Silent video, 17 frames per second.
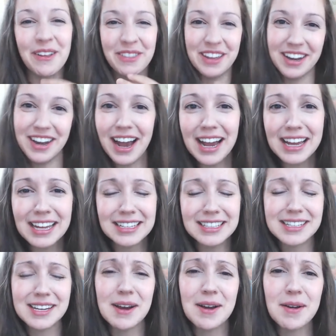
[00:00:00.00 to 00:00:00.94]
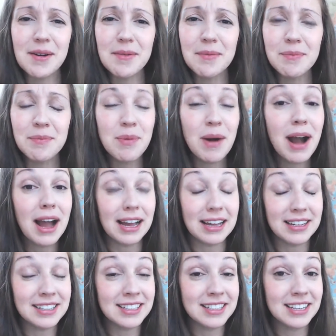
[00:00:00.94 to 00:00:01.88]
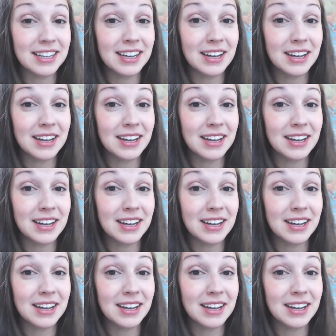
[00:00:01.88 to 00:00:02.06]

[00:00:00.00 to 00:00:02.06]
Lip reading: the night. But